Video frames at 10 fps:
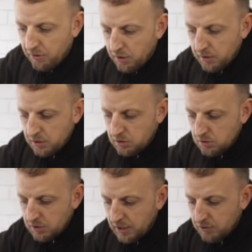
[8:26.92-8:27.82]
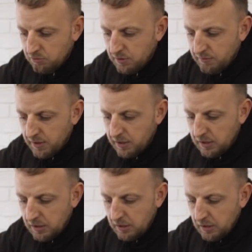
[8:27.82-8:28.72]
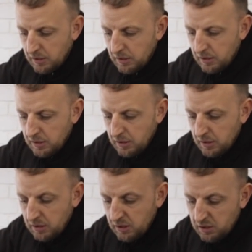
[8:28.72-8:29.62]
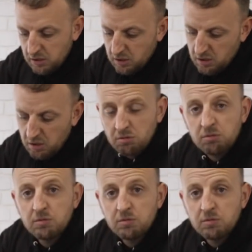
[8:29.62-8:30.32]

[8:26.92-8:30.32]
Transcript: on, and it just gets rid of any, you know.